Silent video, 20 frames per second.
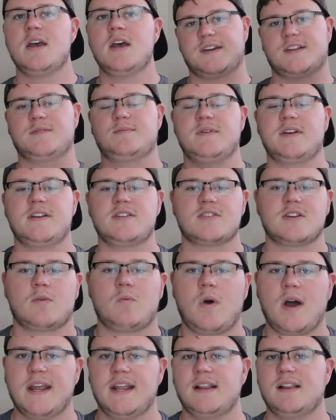It explains like
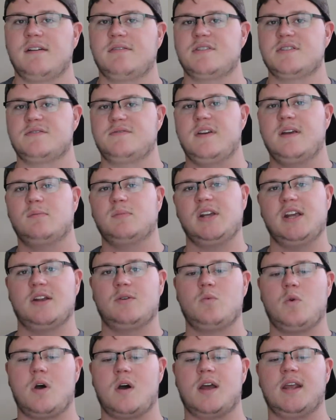why he left his family
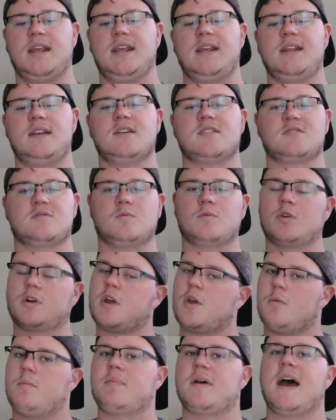and why he doesn't want to
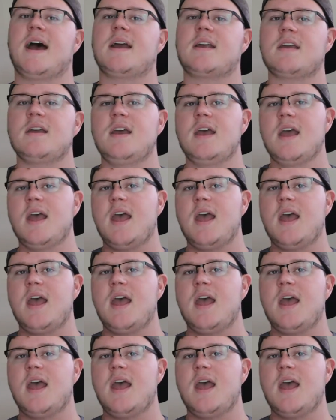go back.